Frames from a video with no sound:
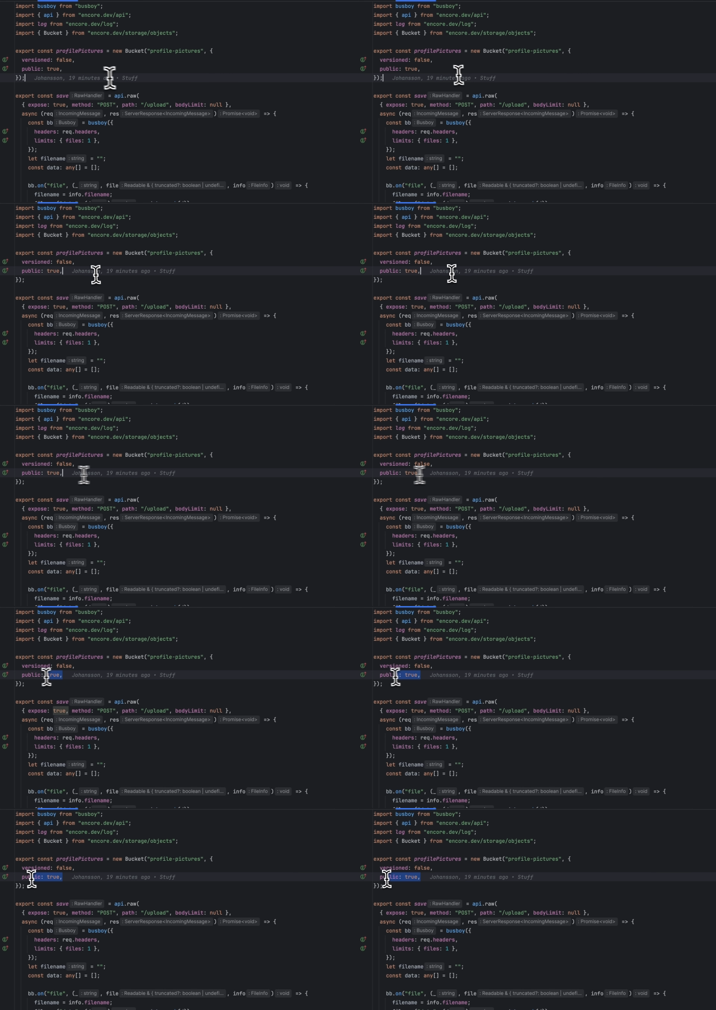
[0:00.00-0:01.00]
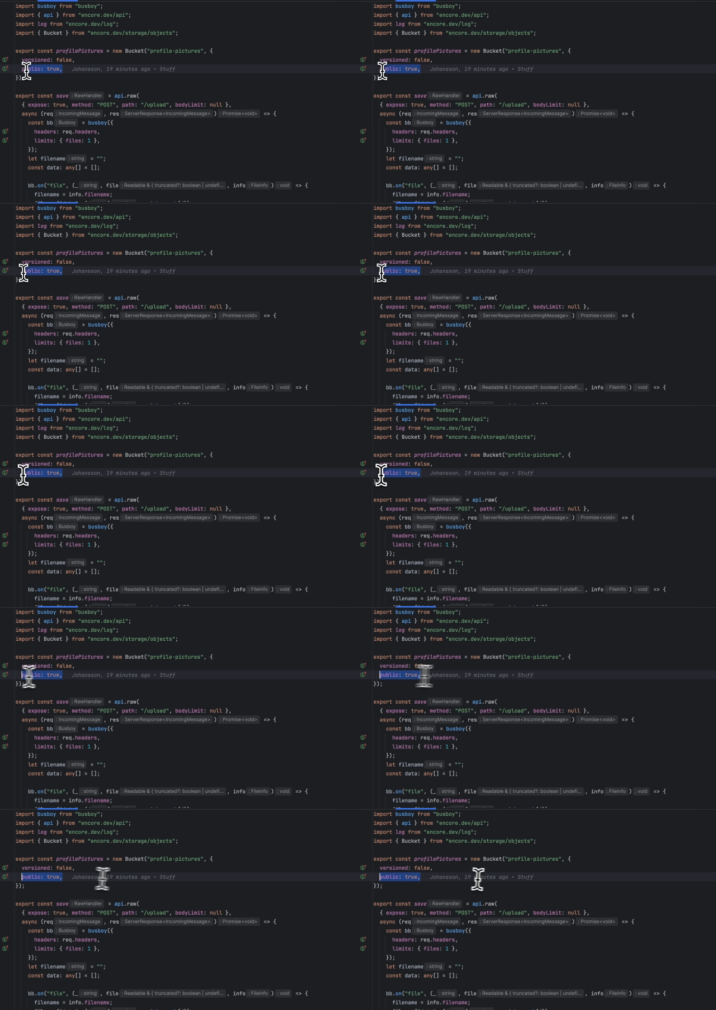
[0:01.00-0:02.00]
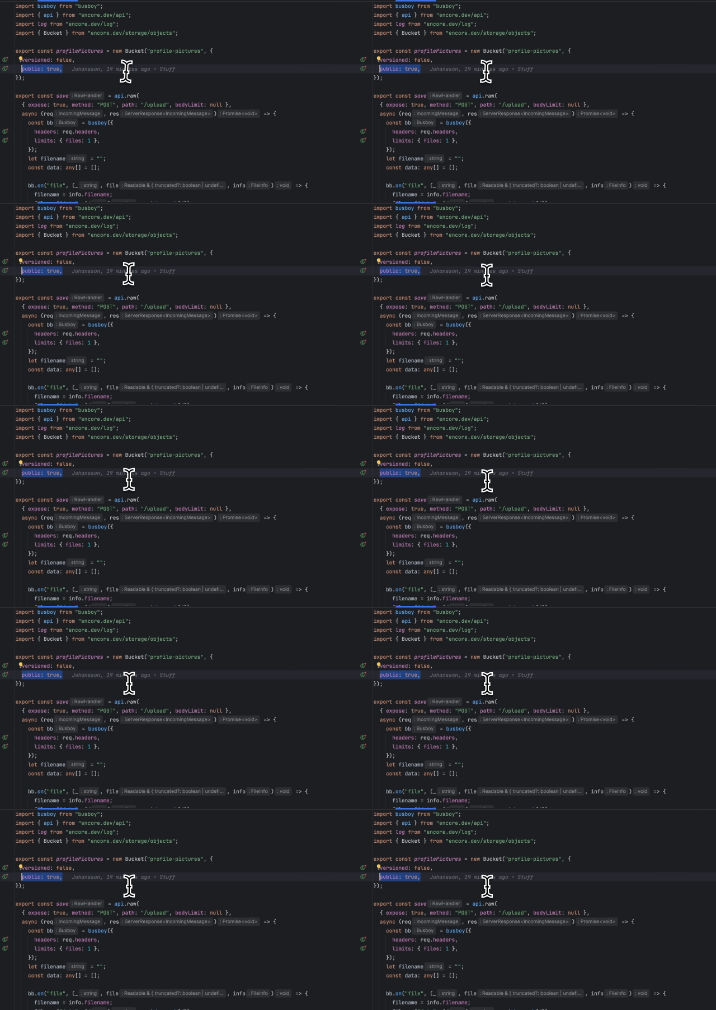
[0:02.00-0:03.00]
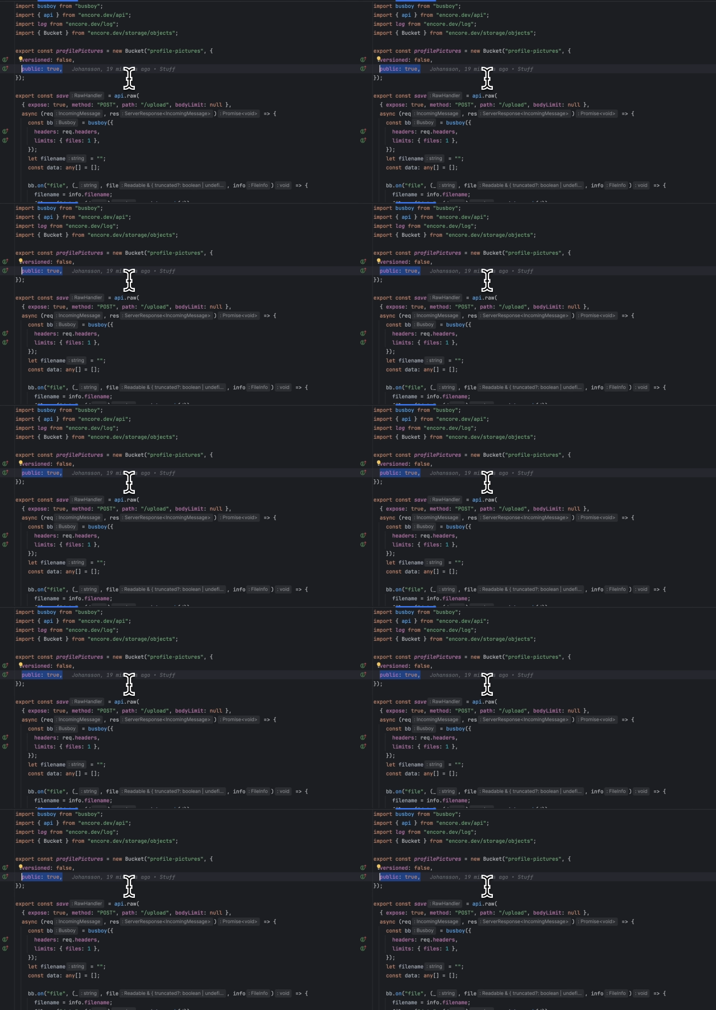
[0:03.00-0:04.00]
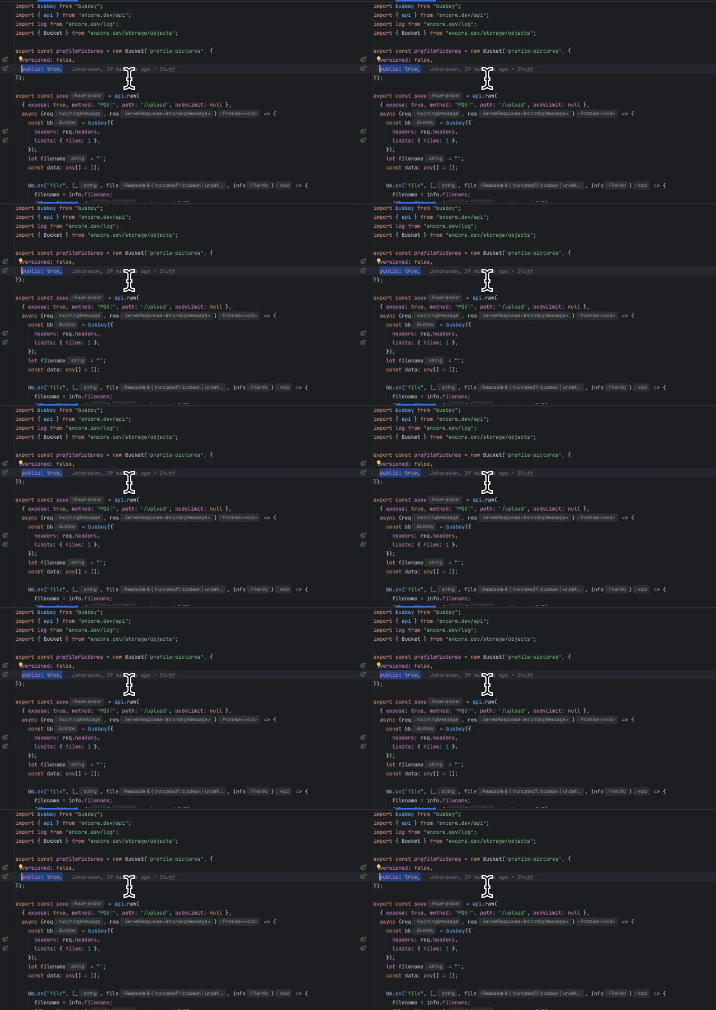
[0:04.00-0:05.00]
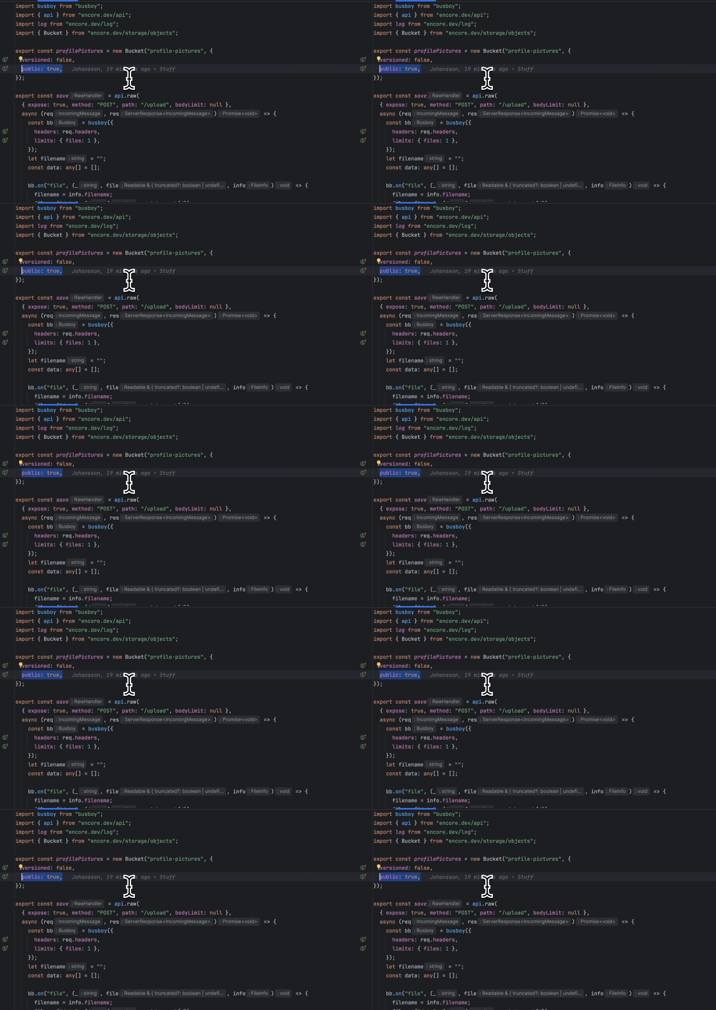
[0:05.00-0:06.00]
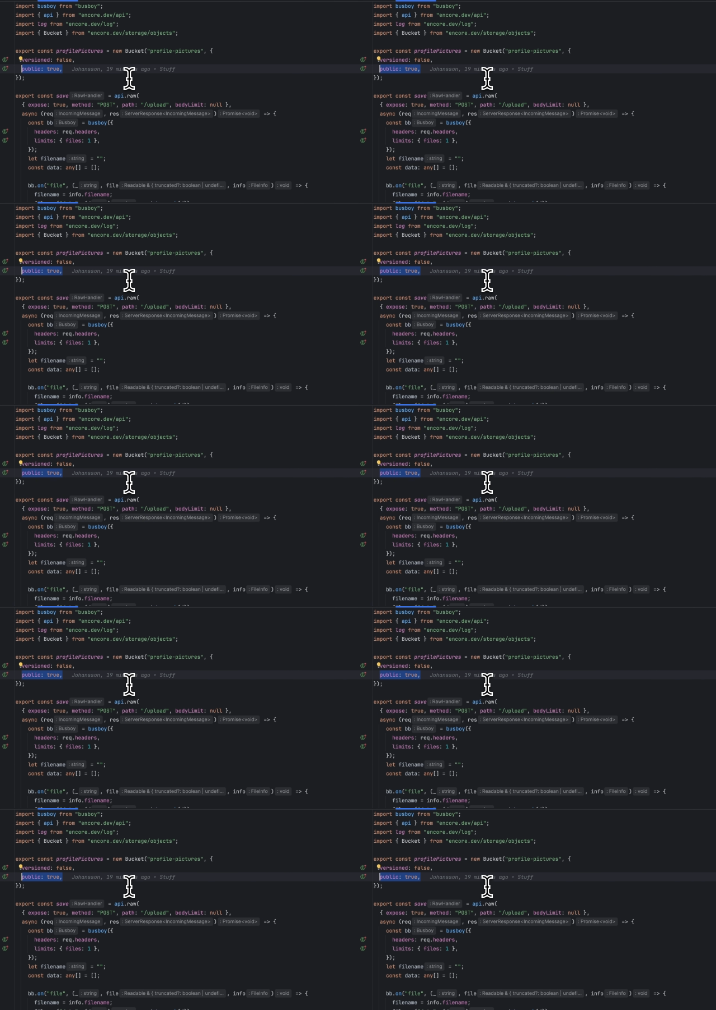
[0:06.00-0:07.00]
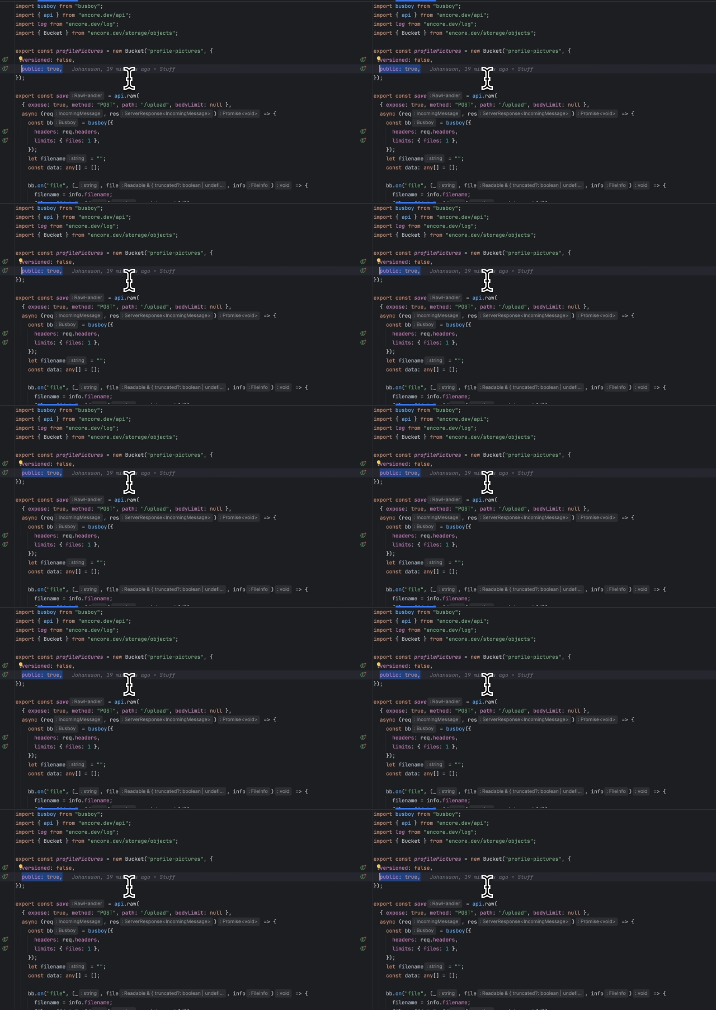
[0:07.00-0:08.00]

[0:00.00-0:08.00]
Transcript: Nobody's mouth can be seen.